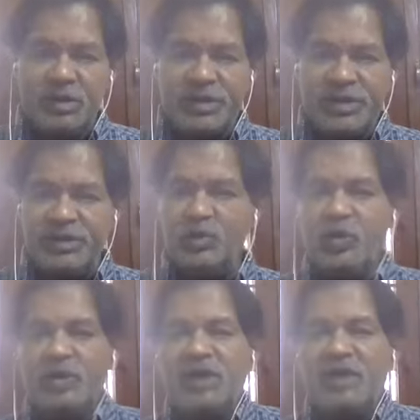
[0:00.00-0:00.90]
okay, you
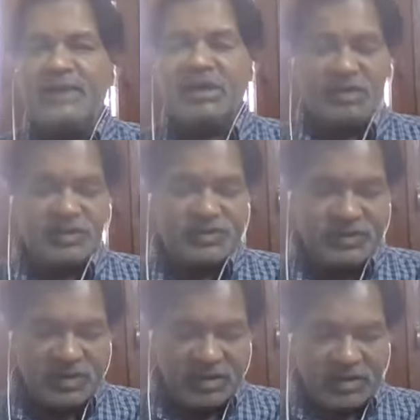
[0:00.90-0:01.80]
won't come across
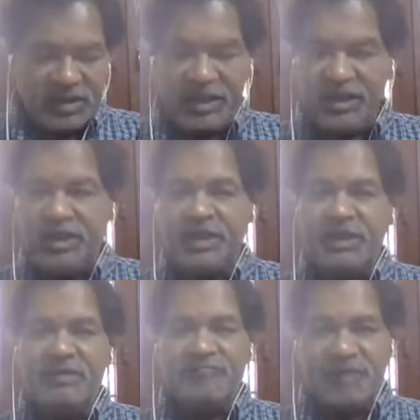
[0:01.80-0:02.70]

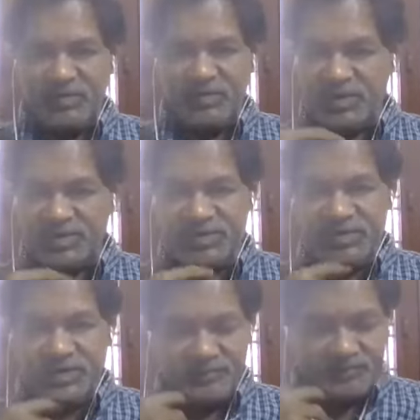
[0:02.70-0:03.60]
any previous
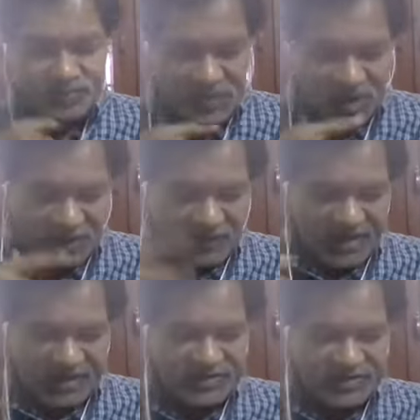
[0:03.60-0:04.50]
year.
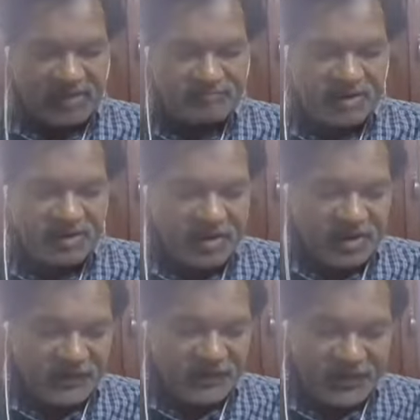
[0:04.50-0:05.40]
For example,
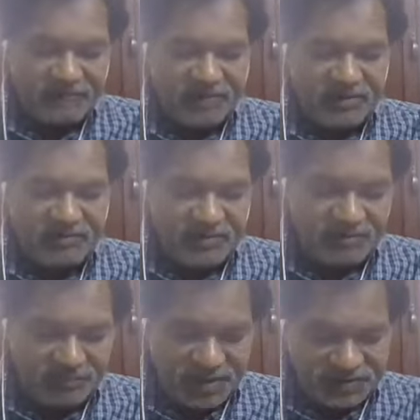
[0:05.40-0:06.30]
shipping
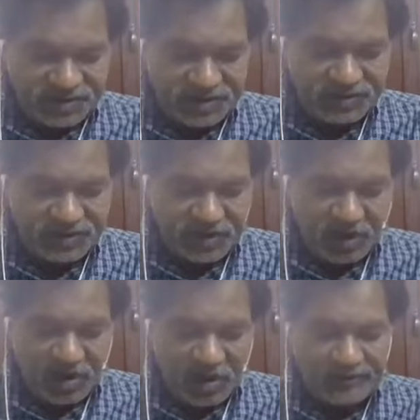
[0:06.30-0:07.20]
business
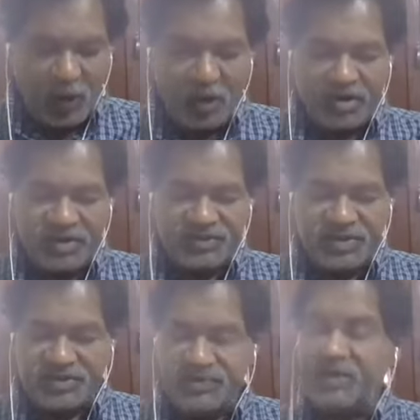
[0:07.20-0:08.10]
of
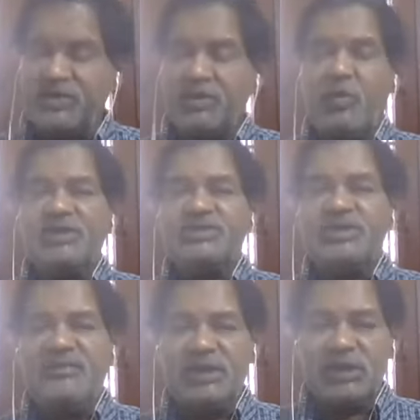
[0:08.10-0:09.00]
non-residents, section
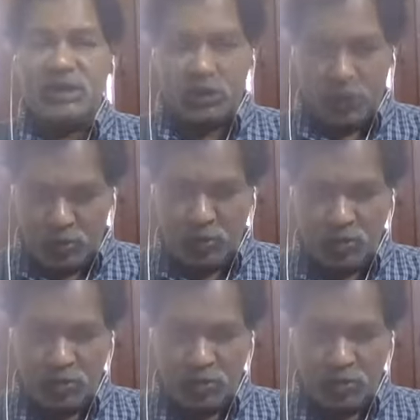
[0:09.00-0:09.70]
172.